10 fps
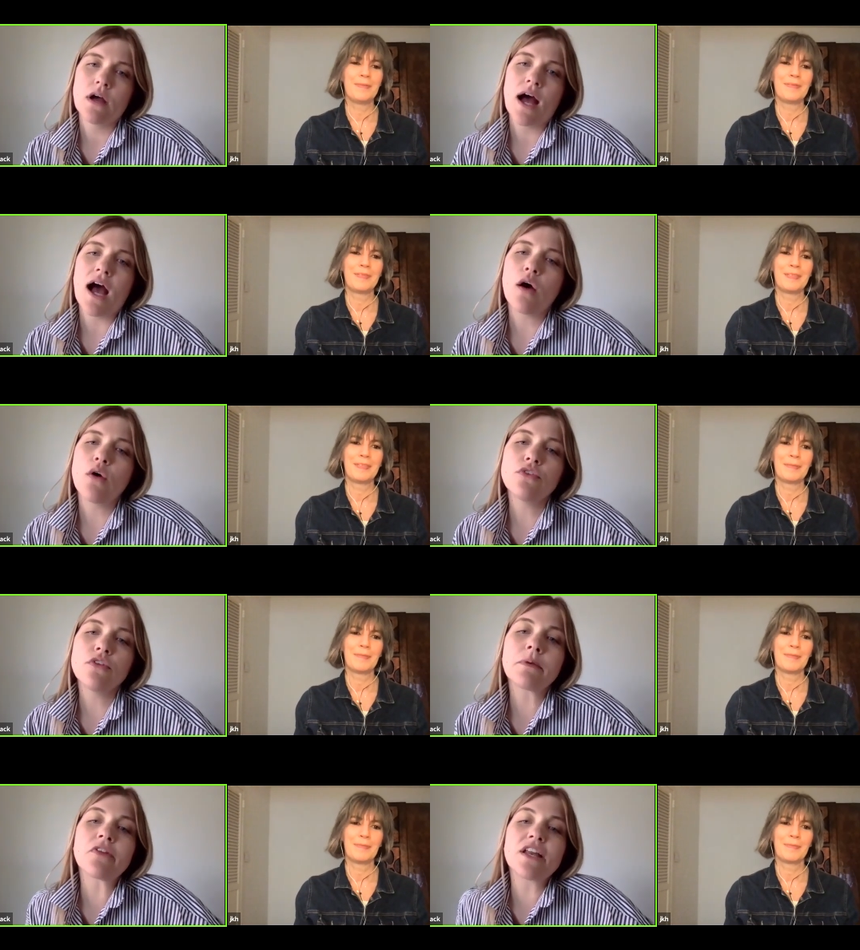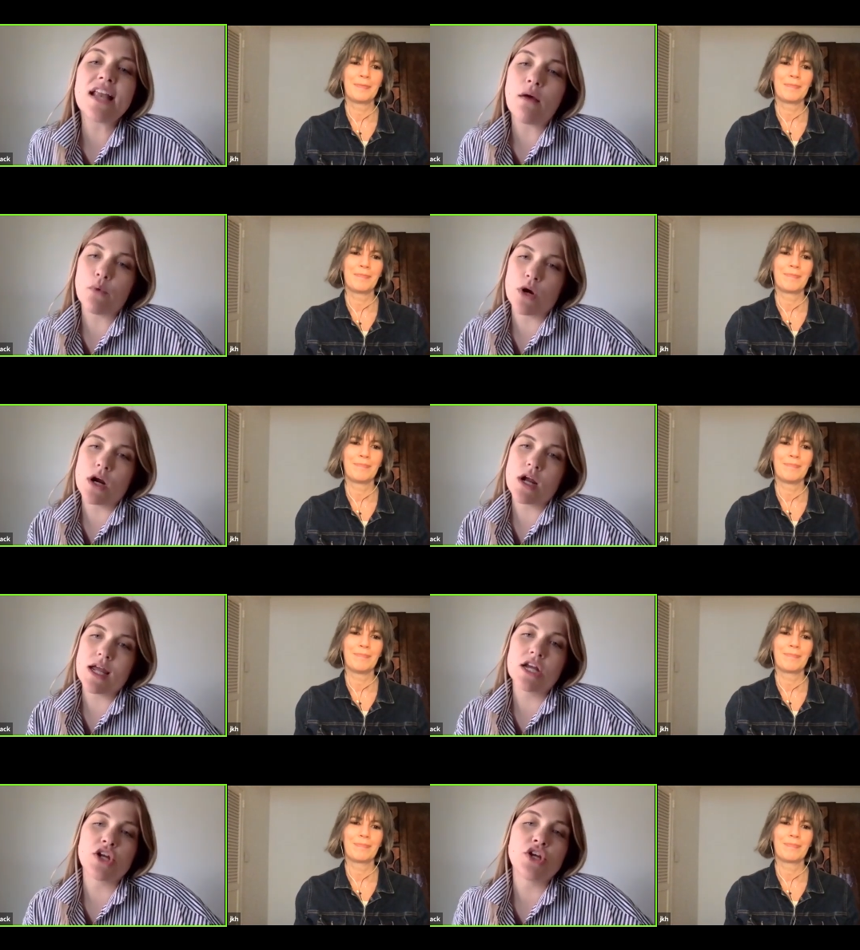Speaker 1: how to build a network
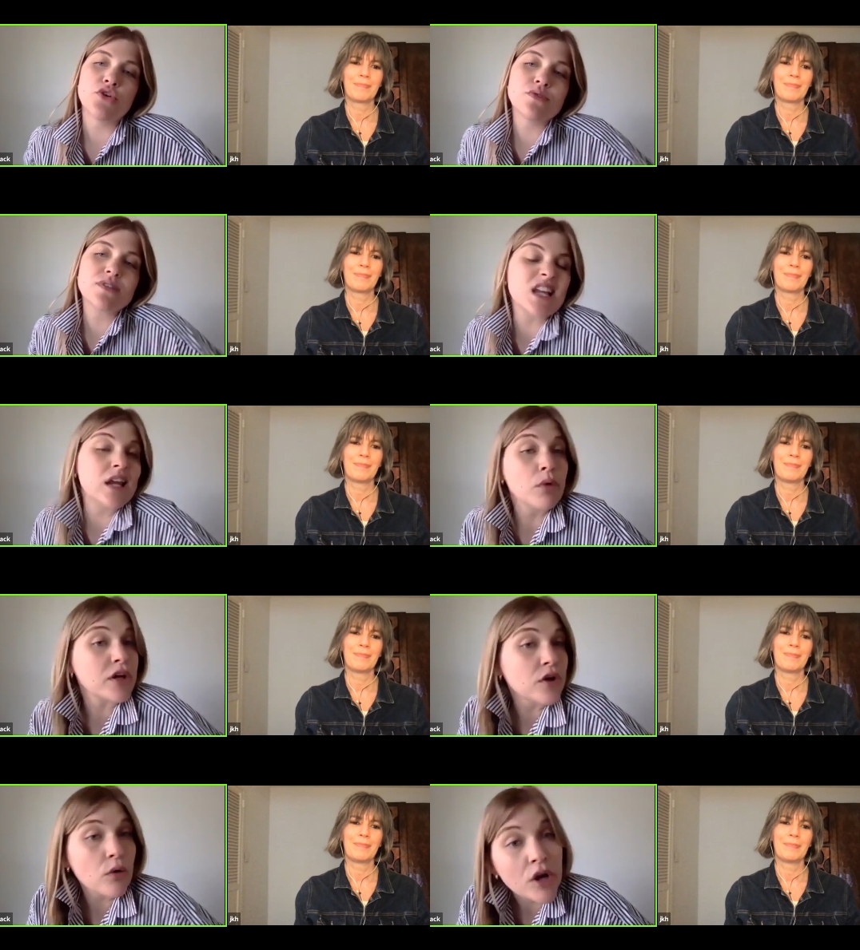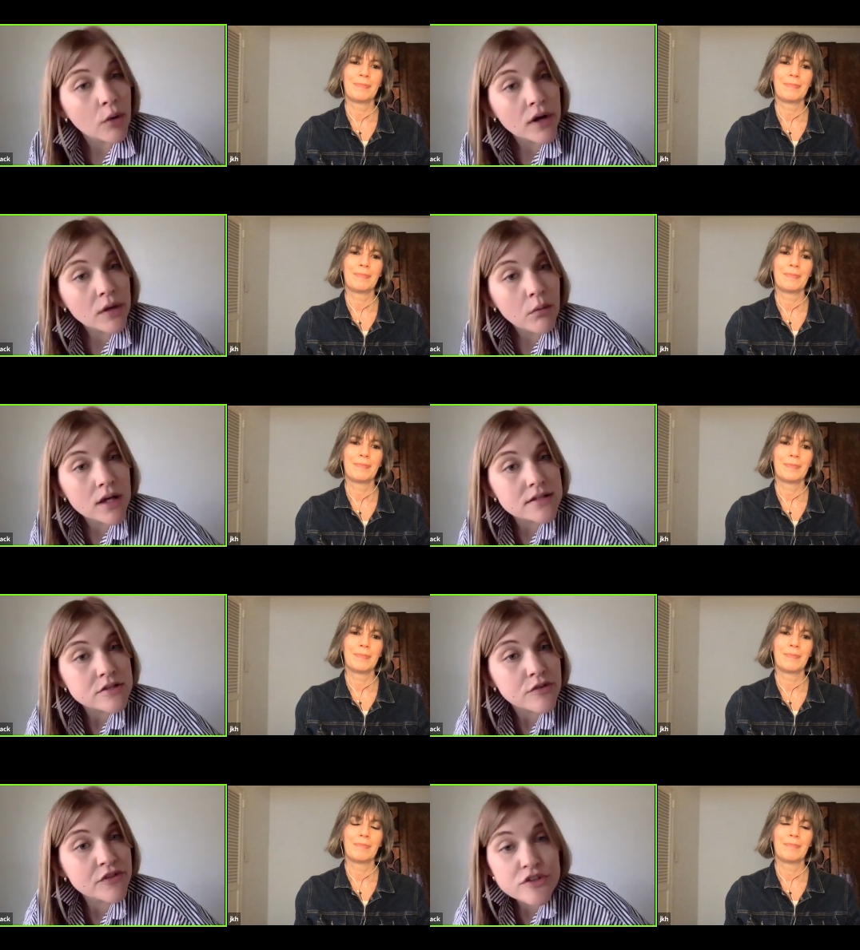in a new city where you don't know anyone.
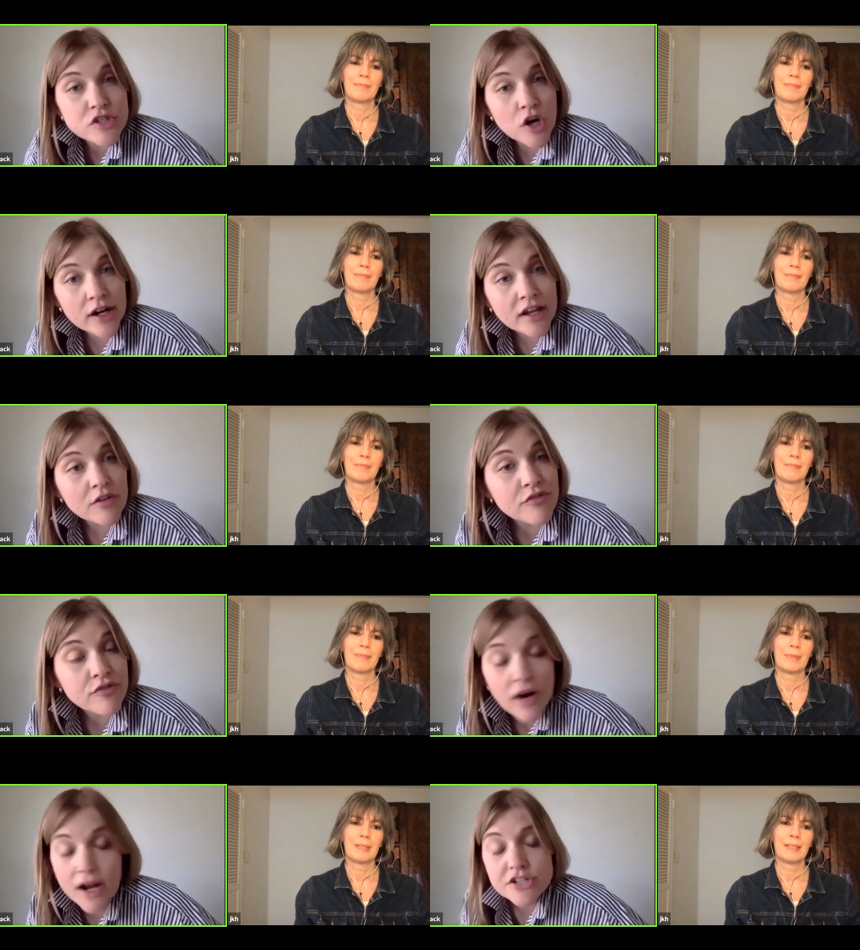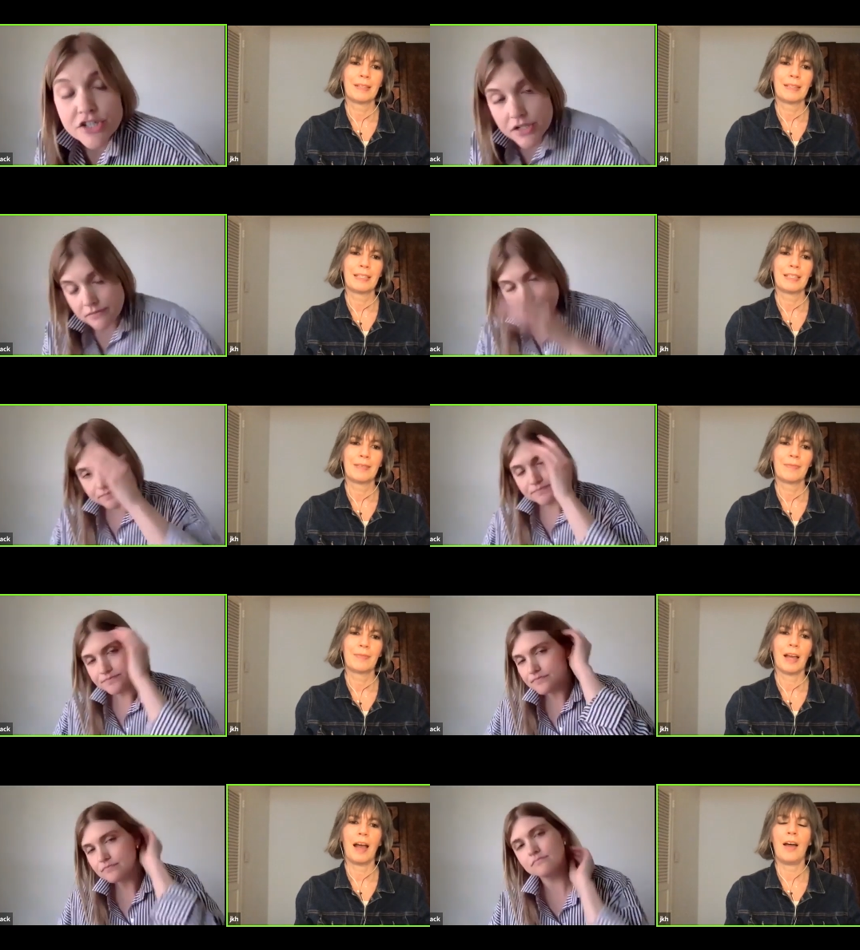So if you're starting fresh.
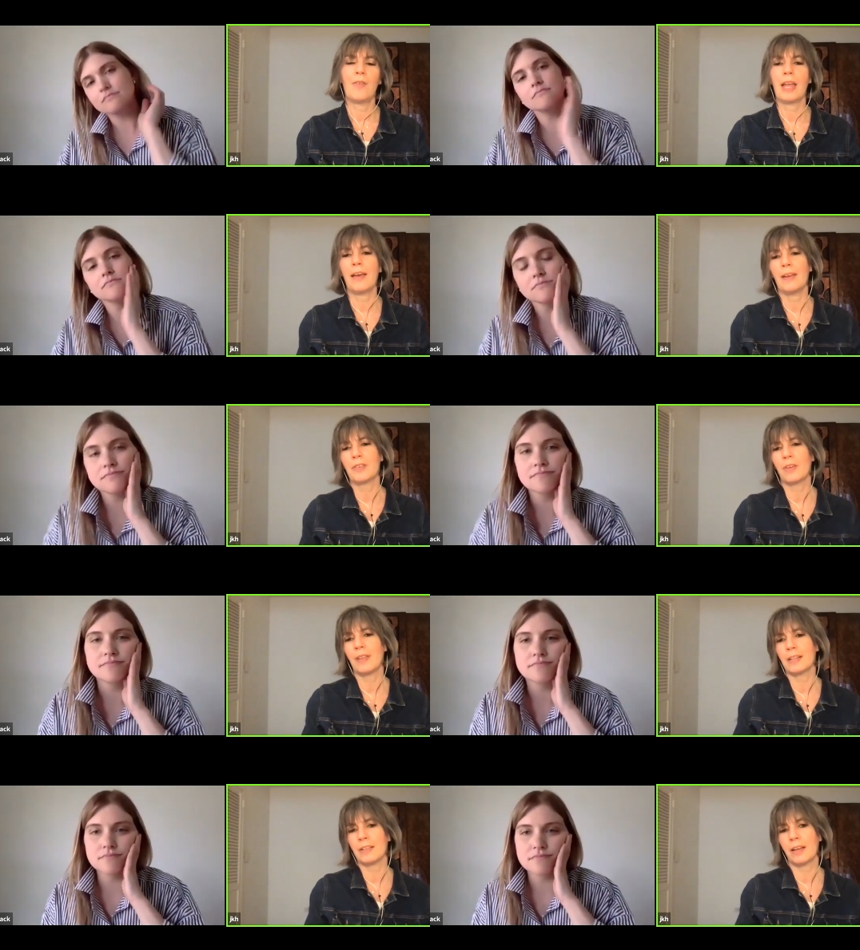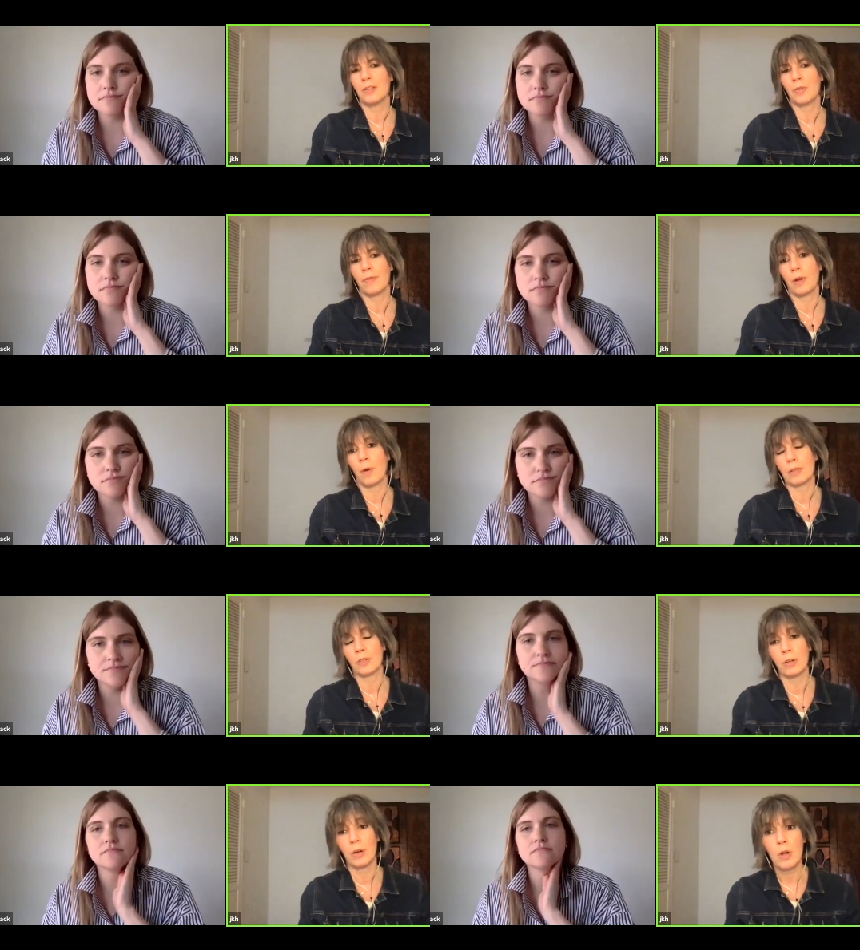
Speaker 2: Oh yeah, that's a that's a terrific
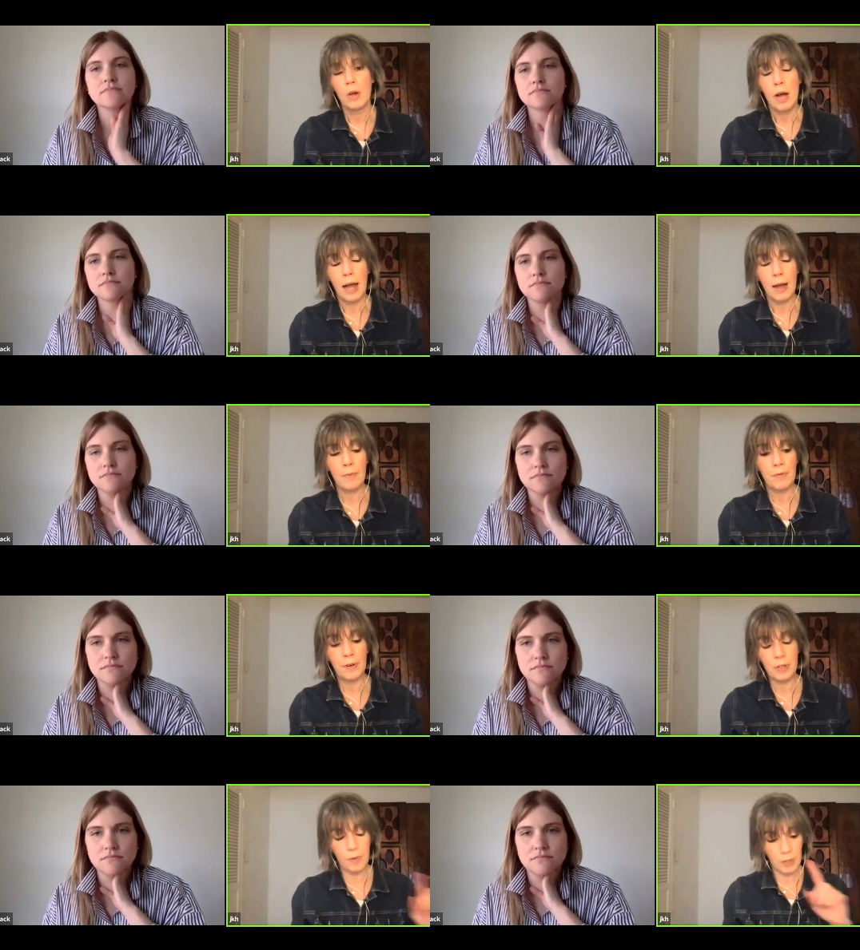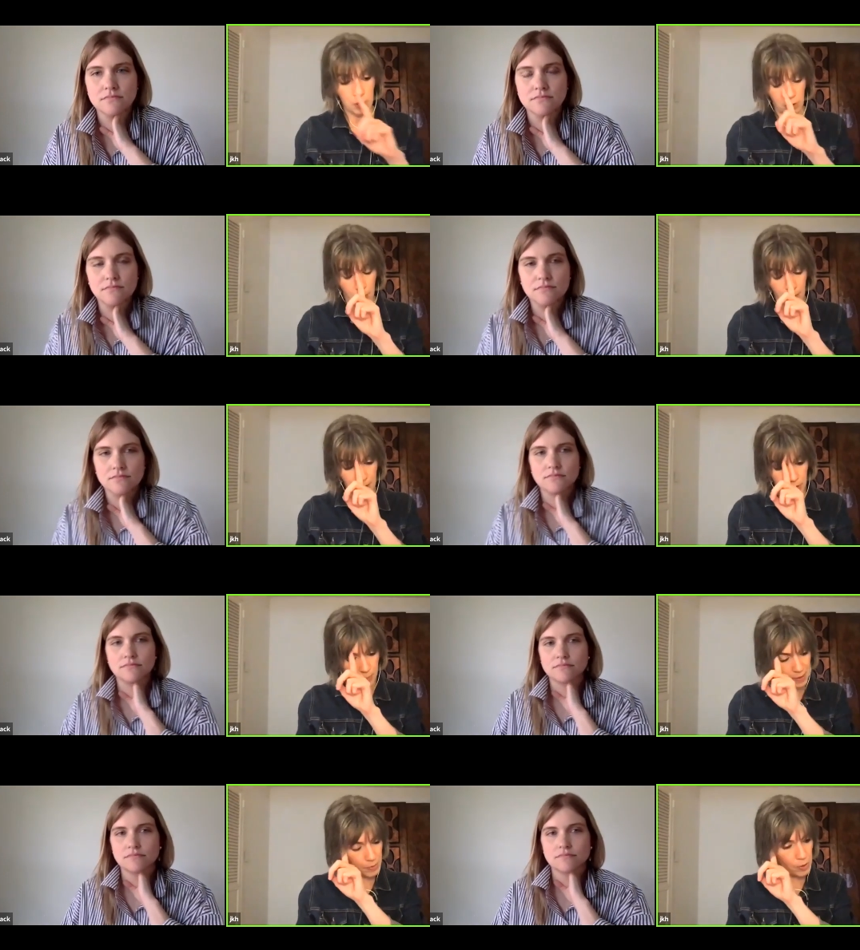question. Uh, well, first of all, too, go back to
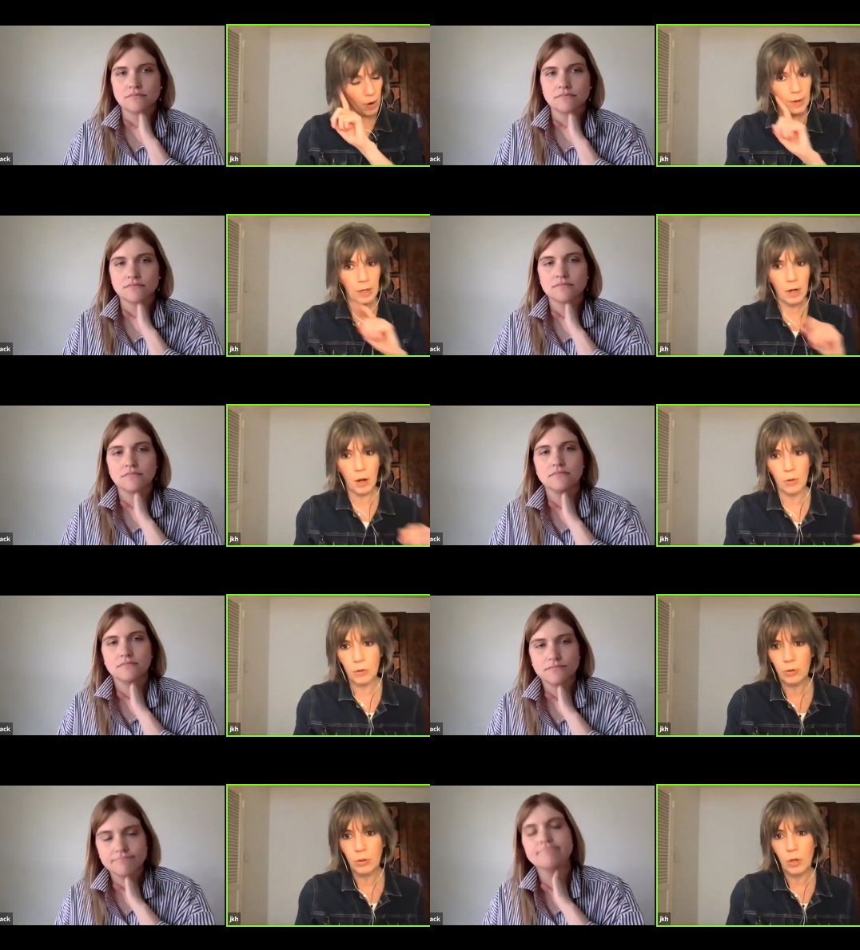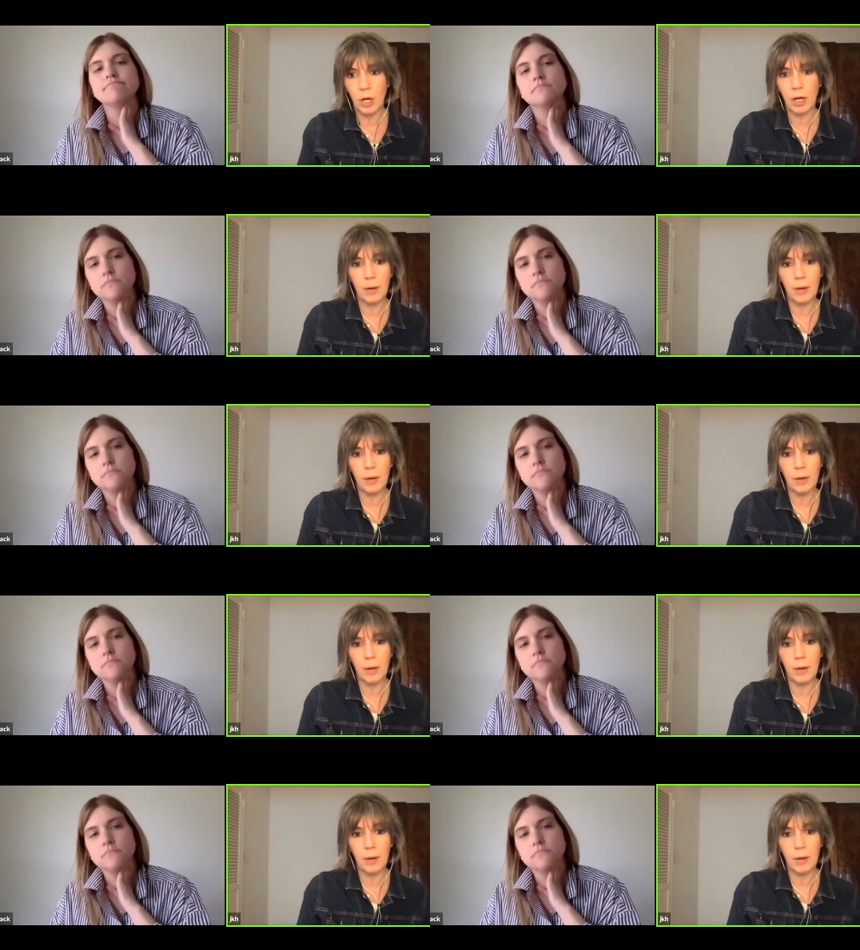people you already know uh,